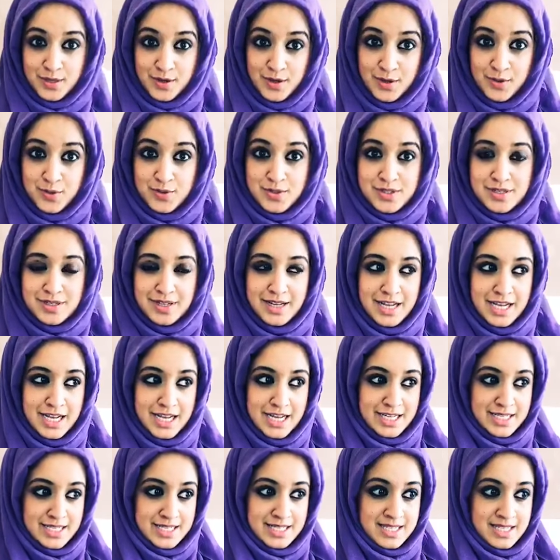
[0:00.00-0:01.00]
as a coach
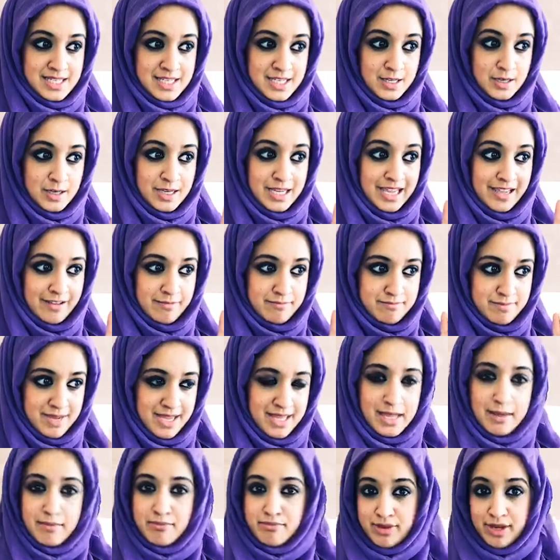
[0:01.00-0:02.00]
to give
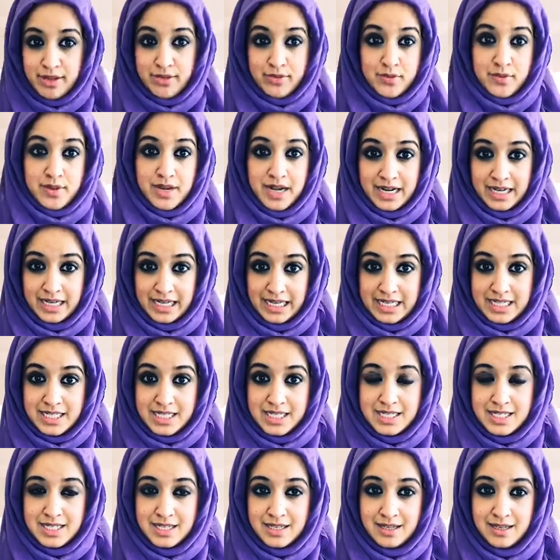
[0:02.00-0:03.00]
me that breakthrough that I
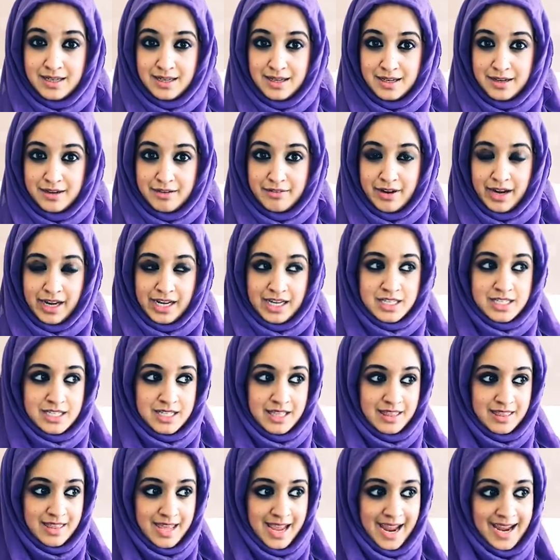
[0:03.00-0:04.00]
needed, right?
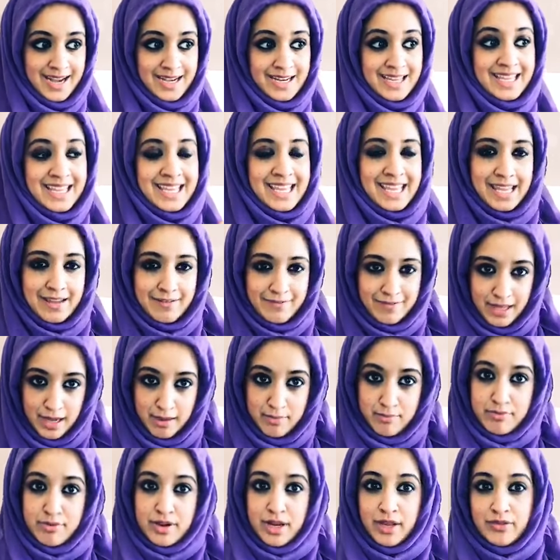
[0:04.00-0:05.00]
To then give
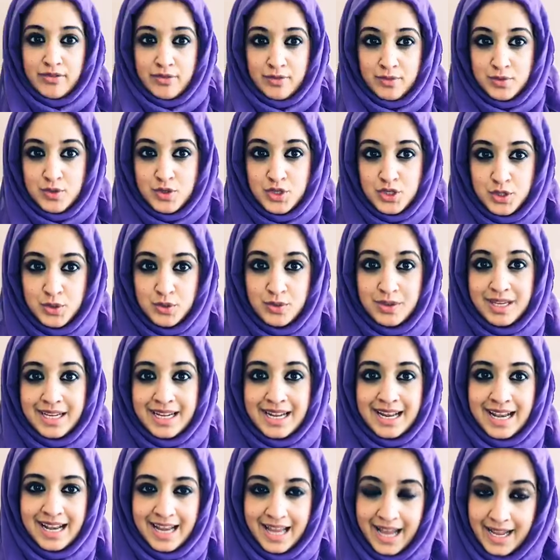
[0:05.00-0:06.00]
that breakthrough to the
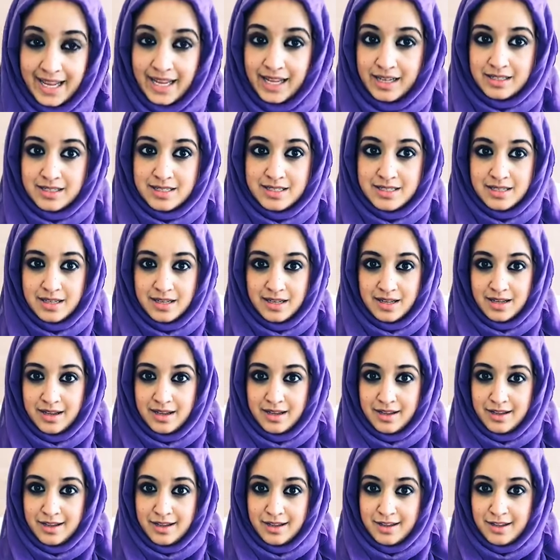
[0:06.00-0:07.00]
client.
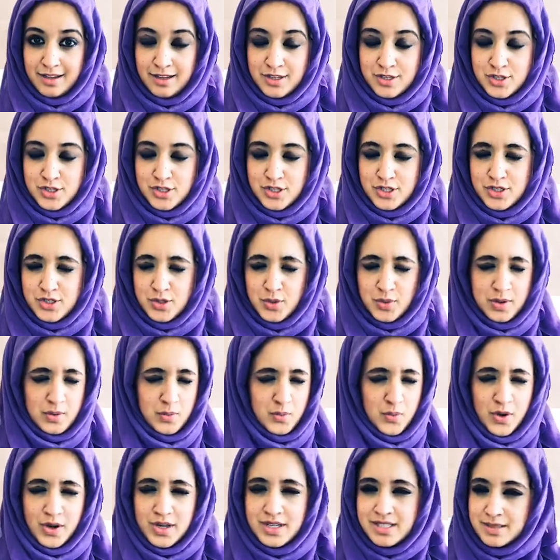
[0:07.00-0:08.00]
So
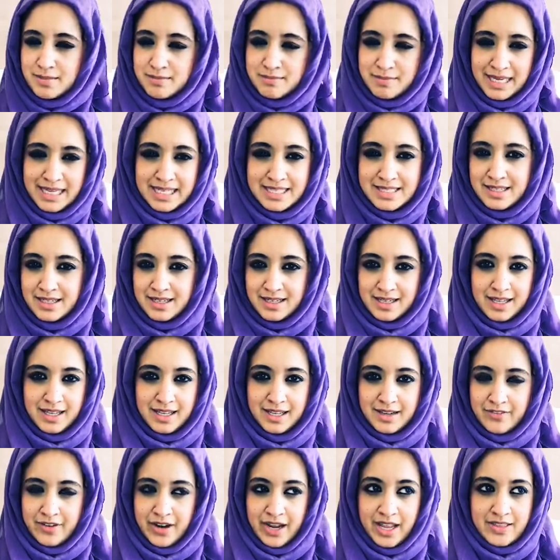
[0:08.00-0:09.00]
it works
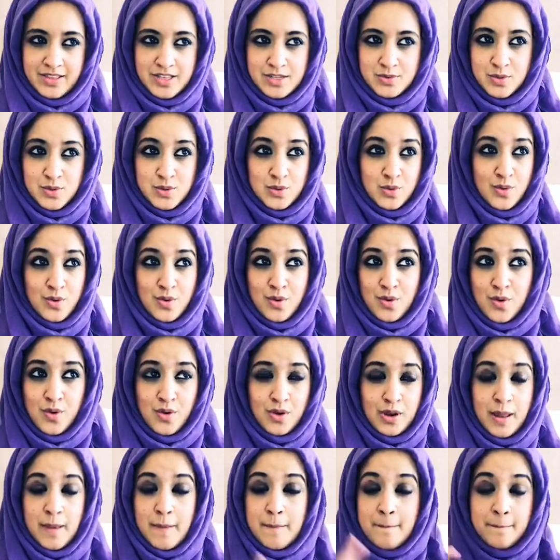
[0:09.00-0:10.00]
amazingly, right? This was
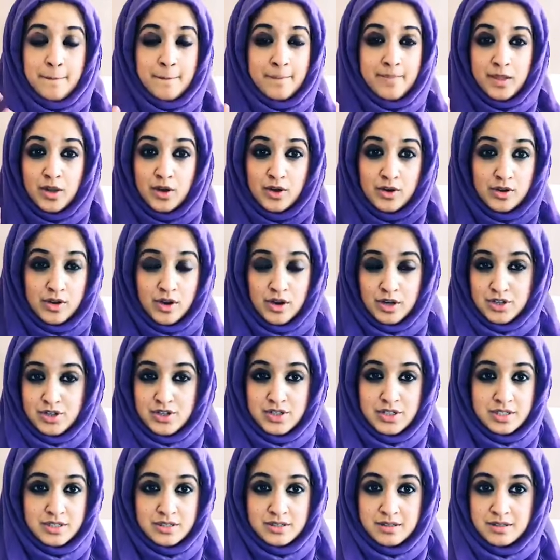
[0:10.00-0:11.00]
all
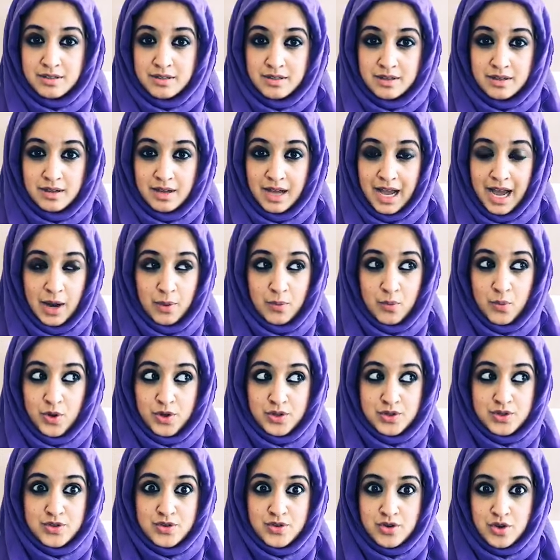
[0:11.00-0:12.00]
unconscious. I
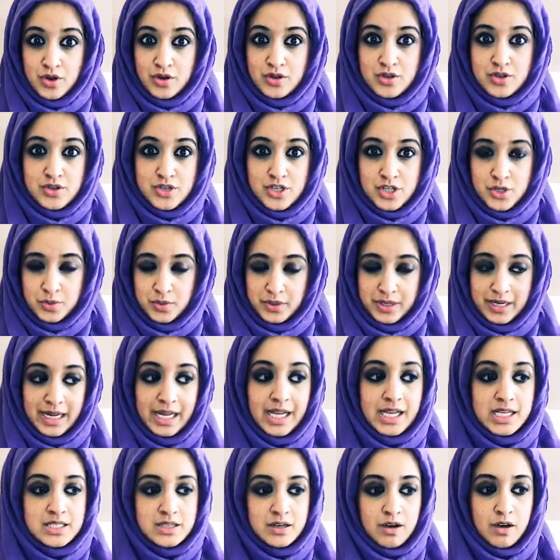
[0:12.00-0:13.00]
was not doing
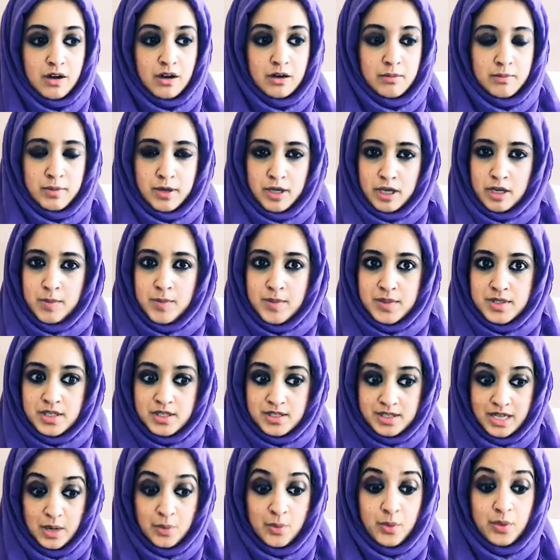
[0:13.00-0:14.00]
it on purpose
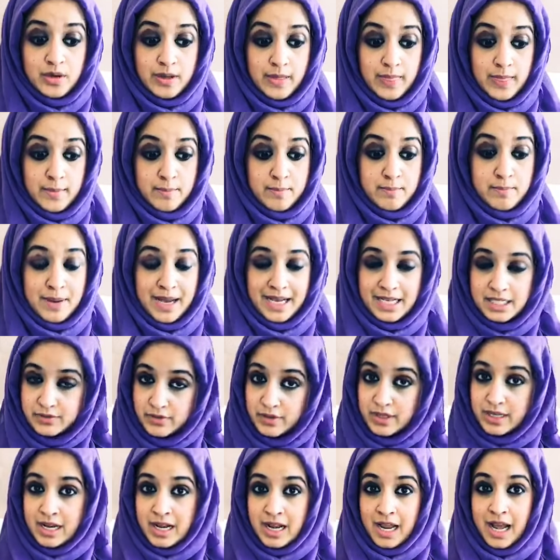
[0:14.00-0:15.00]
because I wanted the best
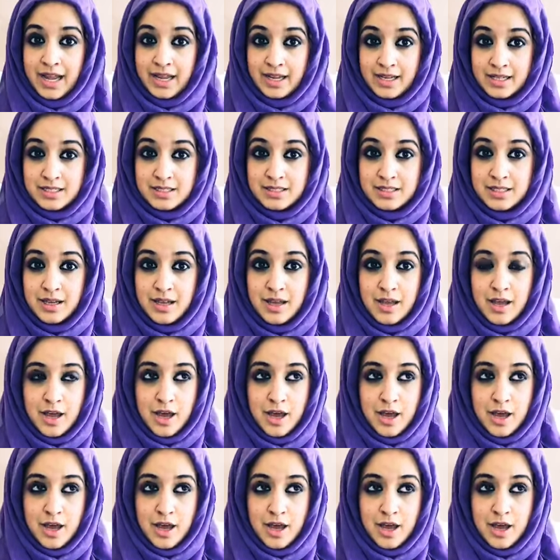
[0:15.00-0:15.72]
for the client.